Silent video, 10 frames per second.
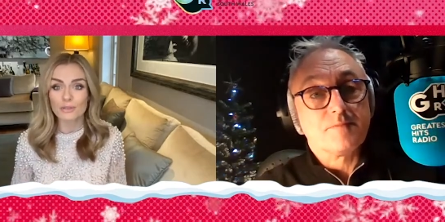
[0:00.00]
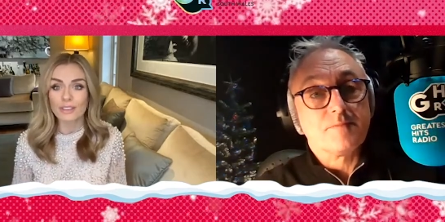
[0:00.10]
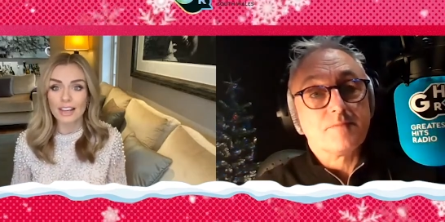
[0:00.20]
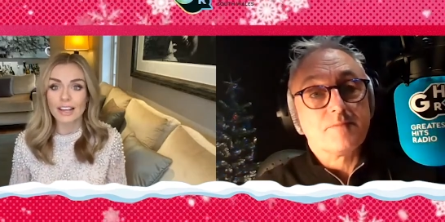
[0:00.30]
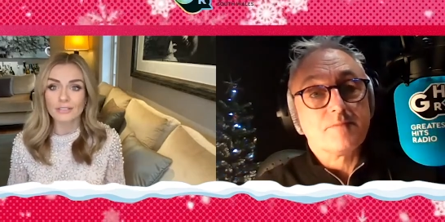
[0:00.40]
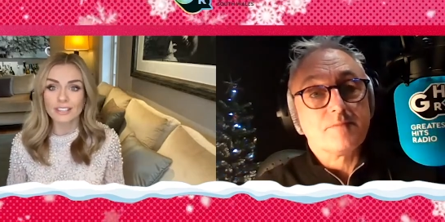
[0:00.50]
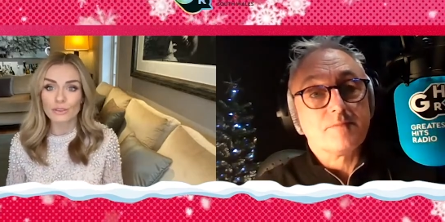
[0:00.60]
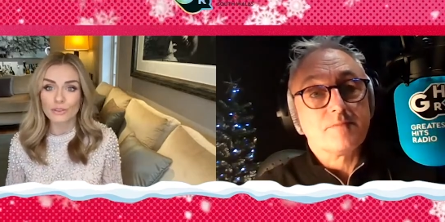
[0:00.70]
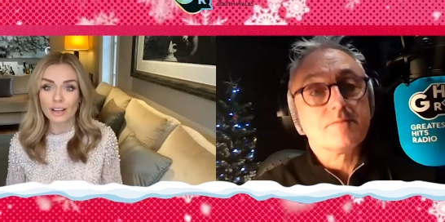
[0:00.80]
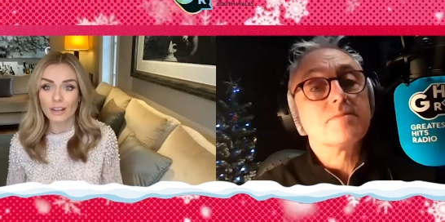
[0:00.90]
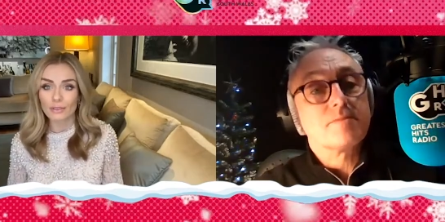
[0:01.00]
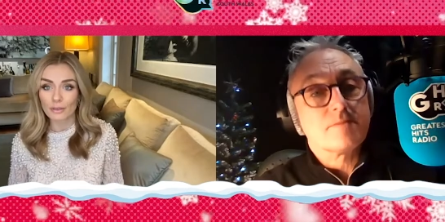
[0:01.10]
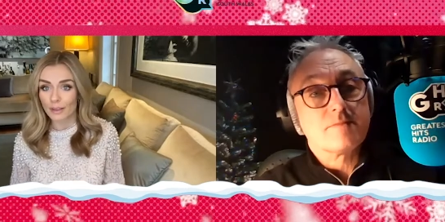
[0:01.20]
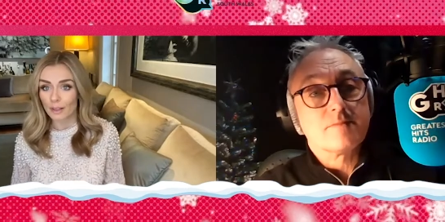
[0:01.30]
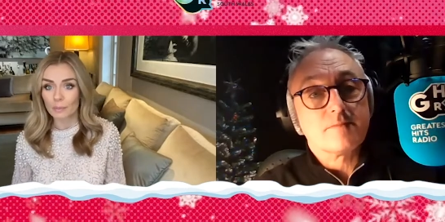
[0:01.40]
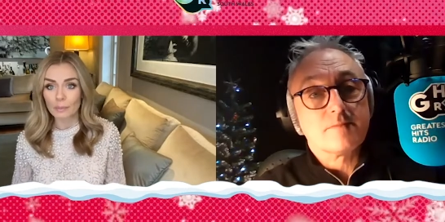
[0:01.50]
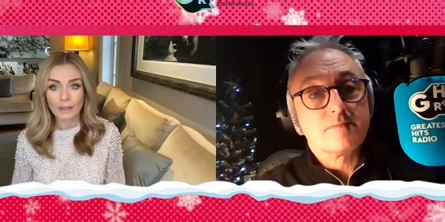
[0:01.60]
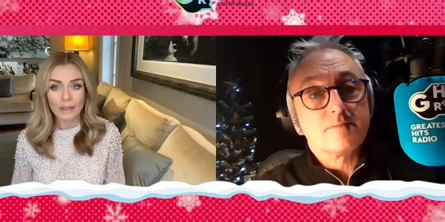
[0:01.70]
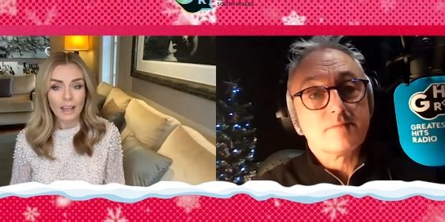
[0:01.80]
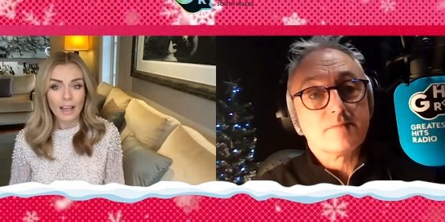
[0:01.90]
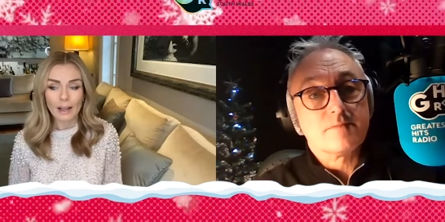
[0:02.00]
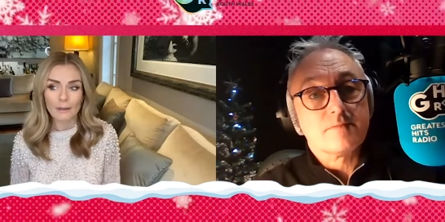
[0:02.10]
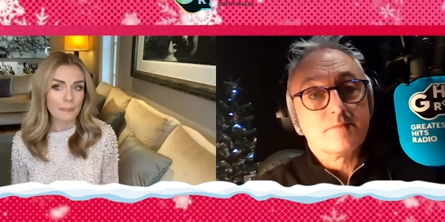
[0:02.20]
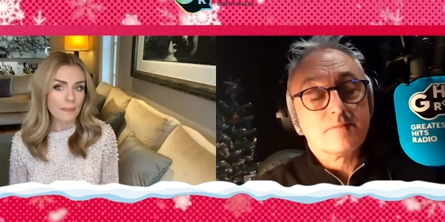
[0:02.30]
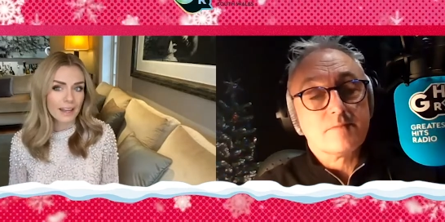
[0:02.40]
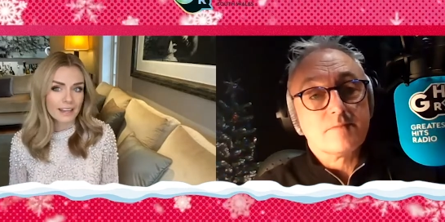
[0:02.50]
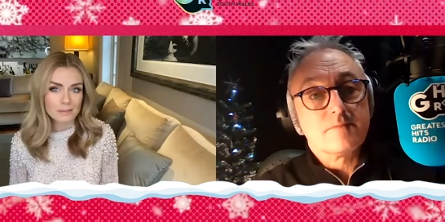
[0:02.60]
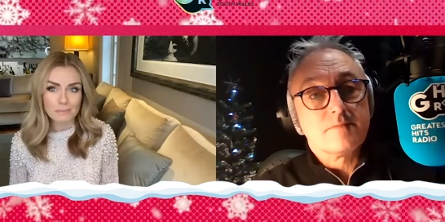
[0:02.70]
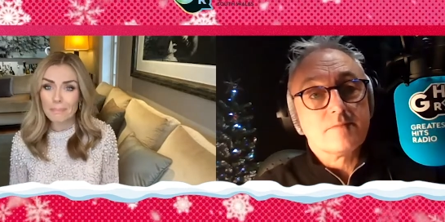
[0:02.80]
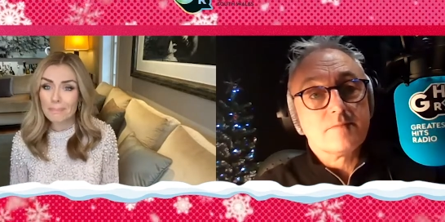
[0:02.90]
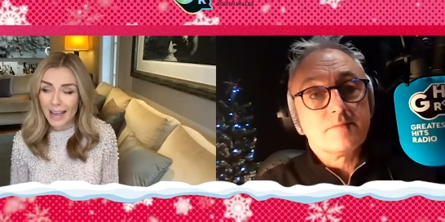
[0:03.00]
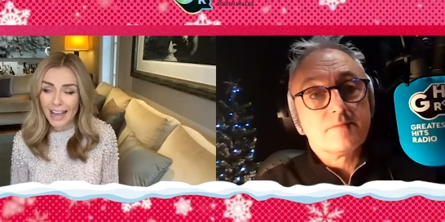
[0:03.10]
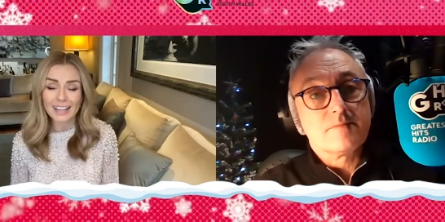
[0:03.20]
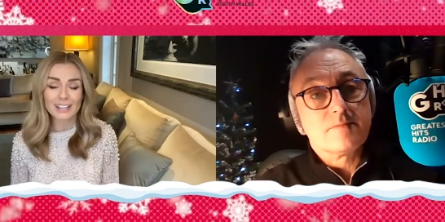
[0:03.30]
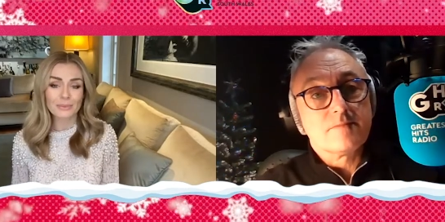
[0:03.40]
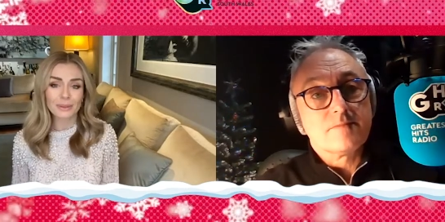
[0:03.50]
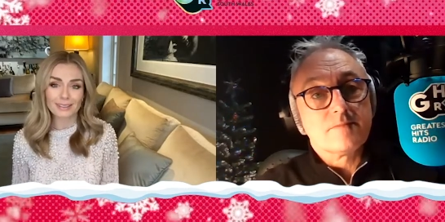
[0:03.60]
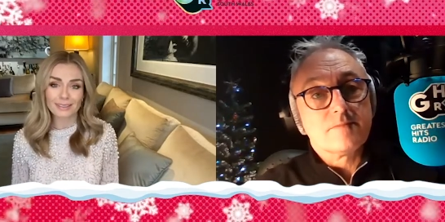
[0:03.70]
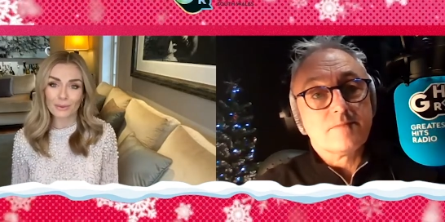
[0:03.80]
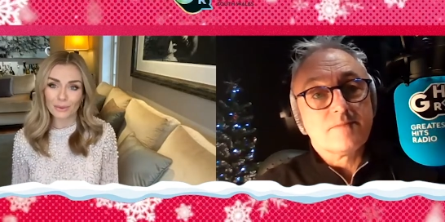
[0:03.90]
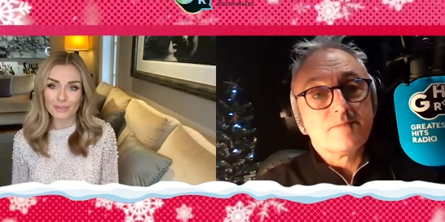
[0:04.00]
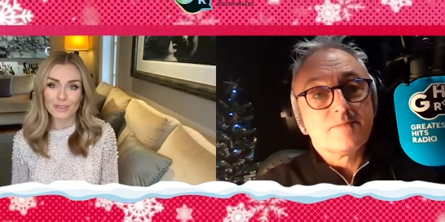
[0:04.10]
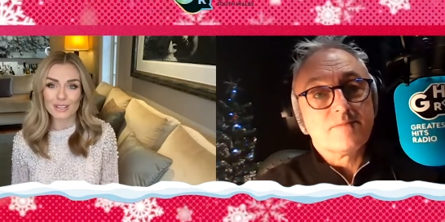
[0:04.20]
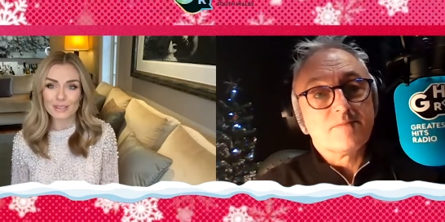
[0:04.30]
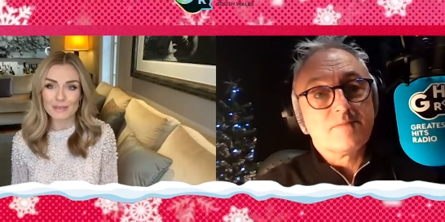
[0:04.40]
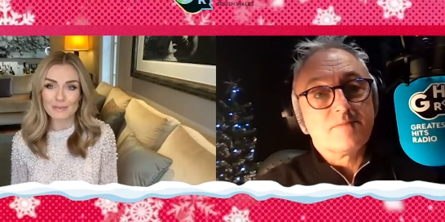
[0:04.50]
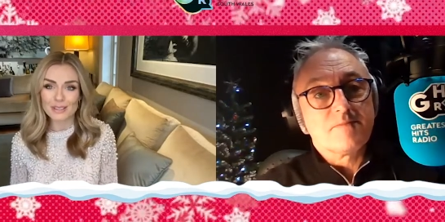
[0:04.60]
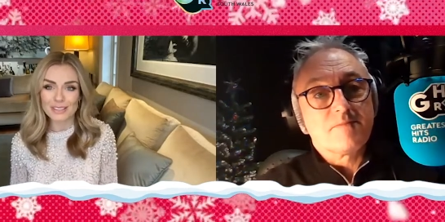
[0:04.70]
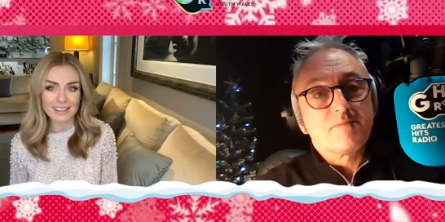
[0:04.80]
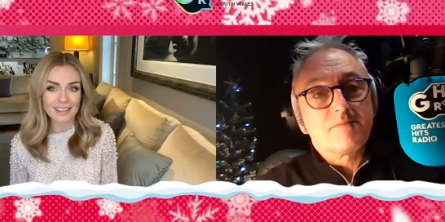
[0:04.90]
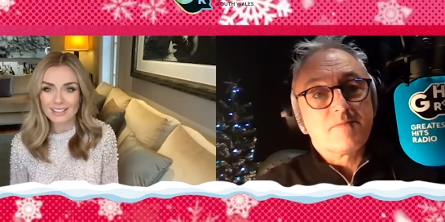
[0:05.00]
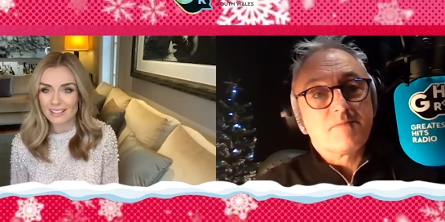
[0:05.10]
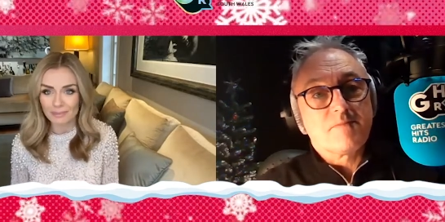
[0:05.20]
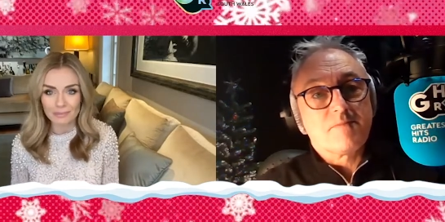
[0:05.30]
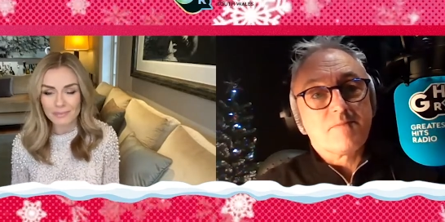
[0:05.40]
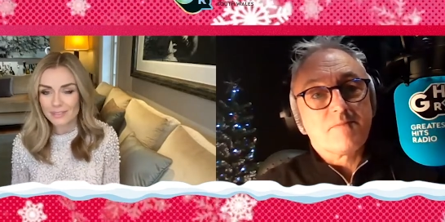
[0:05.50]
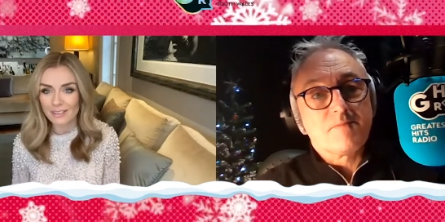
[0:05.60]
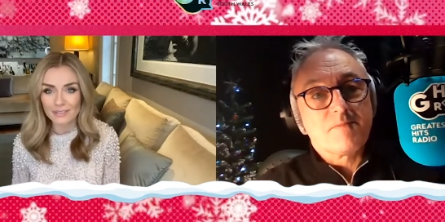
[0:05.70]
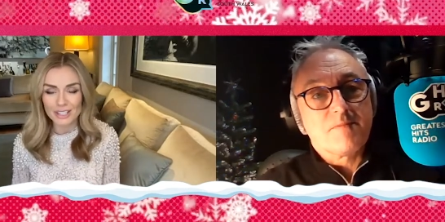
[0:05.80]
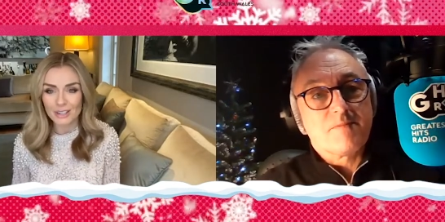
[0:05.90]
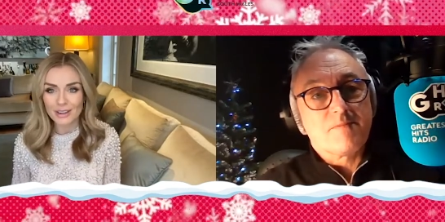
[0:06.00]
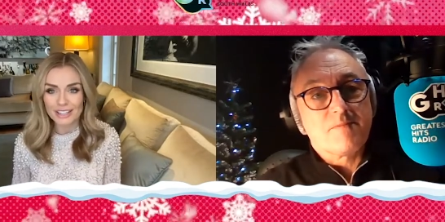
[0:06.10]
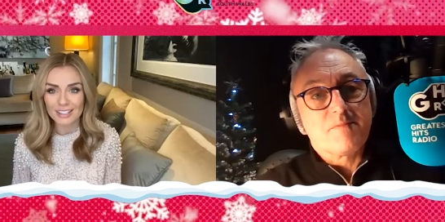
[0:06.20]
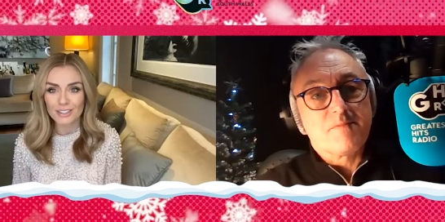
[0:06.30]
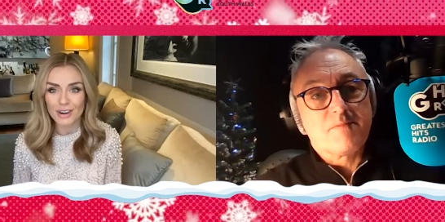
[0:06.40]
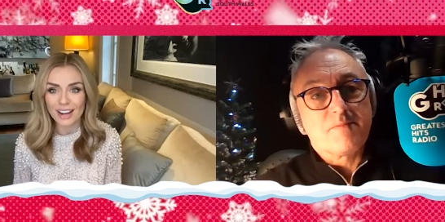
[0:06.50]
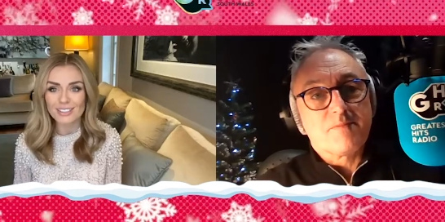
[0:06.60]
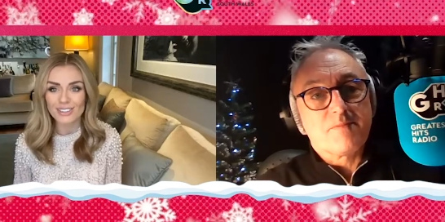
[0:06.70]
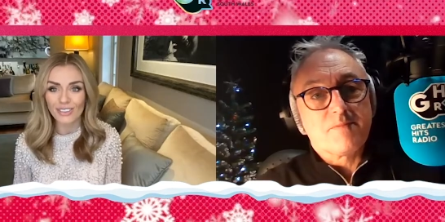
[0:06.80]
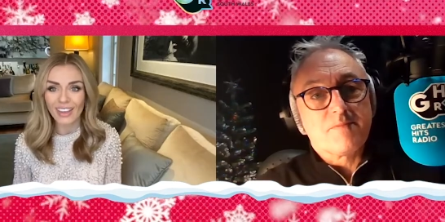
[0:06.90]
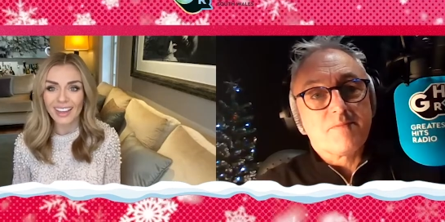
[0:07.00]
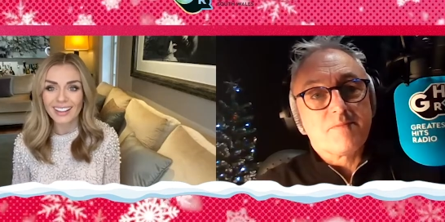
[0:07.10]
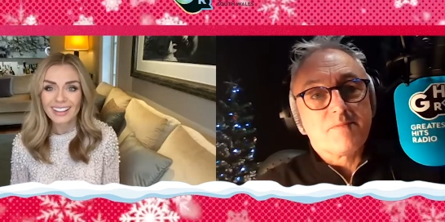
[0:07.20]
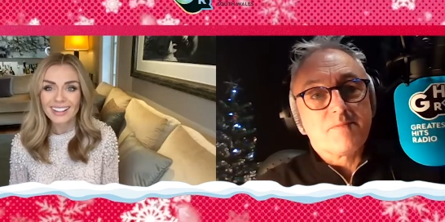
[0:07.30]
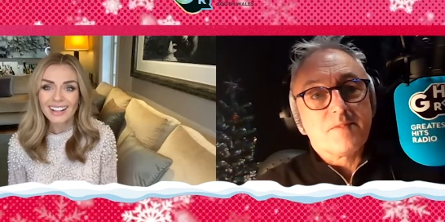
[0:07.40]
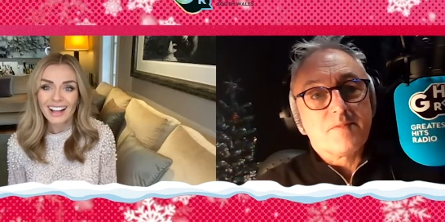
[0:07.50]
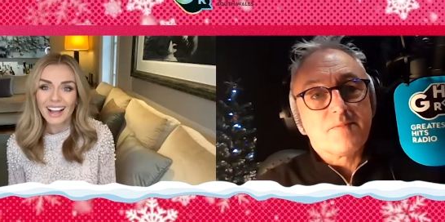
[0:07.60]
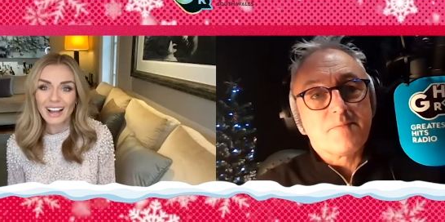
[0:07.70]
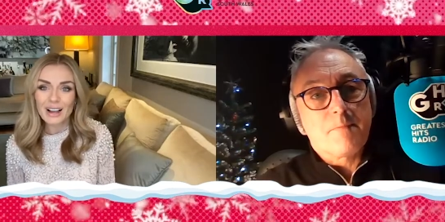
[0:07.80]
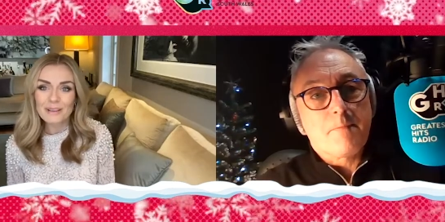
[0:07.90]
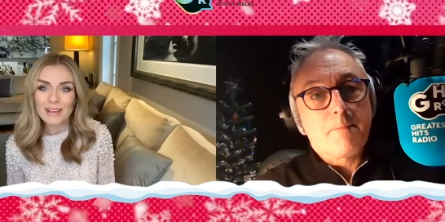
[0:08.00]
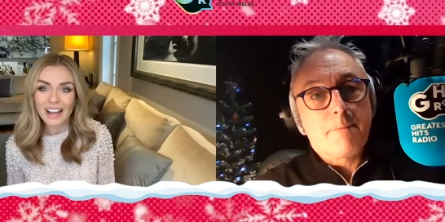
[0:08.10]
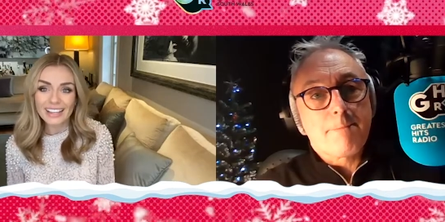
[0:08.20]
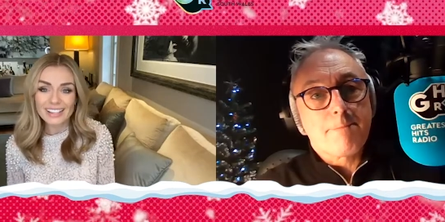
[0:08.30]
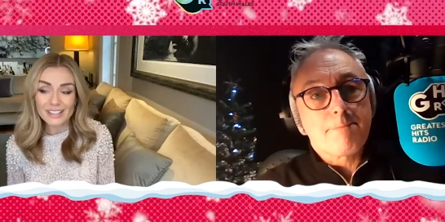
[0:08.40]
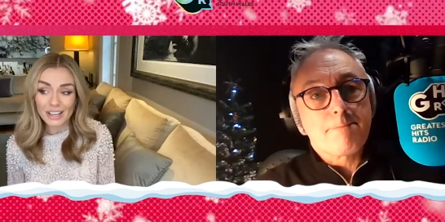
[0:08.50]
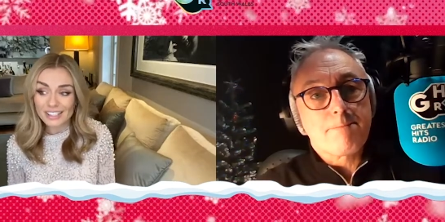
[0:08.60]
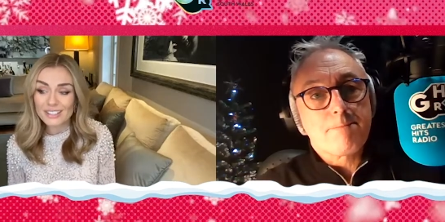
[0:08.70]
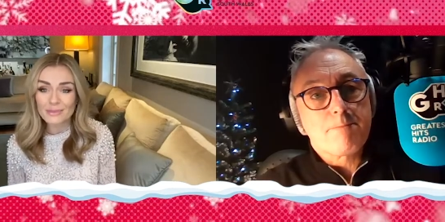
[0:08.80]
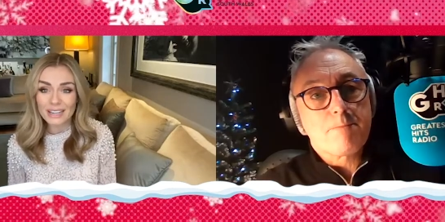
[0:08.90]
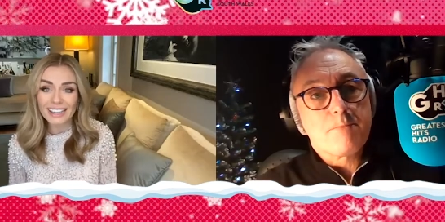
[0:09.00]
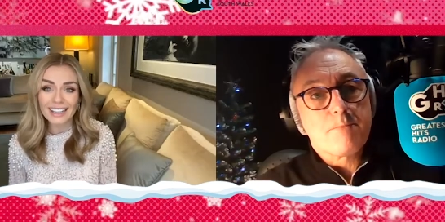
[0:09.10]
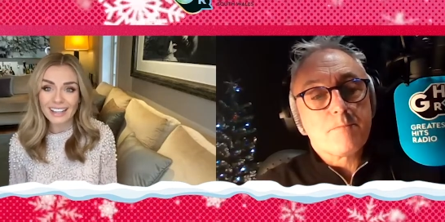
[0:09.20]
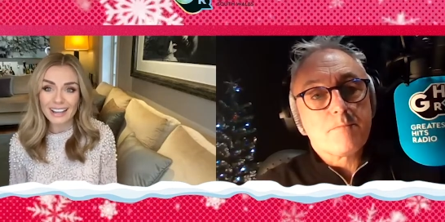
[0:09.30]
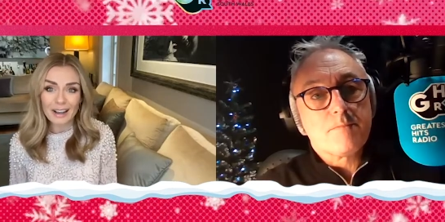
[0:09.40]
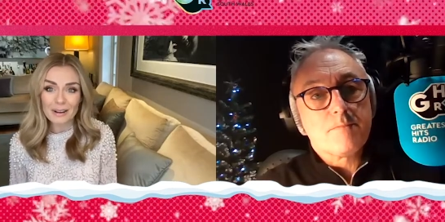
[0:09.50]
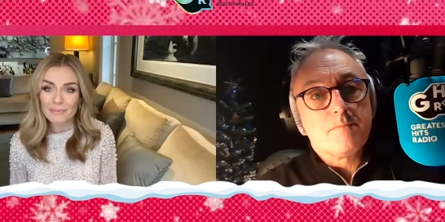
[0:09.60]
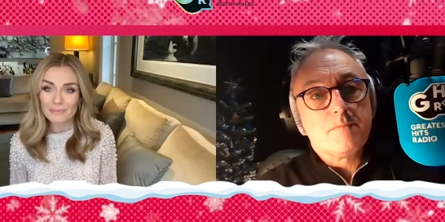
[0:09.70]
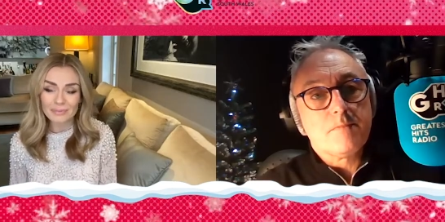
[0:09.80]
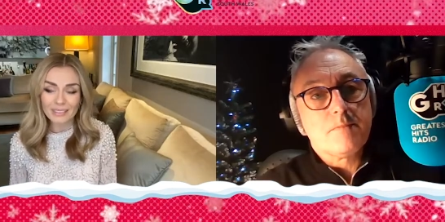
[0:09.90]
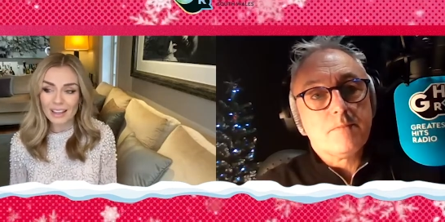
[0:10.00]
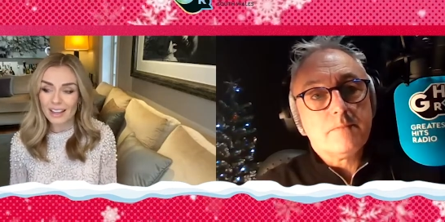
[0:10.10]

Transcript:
Speaker 1: tr- the live soundtrack of the film, um, and it's packed with all of the Christmas music. I think it's like 17 or 18 tracks on there. Um, and it's a, it's a really um,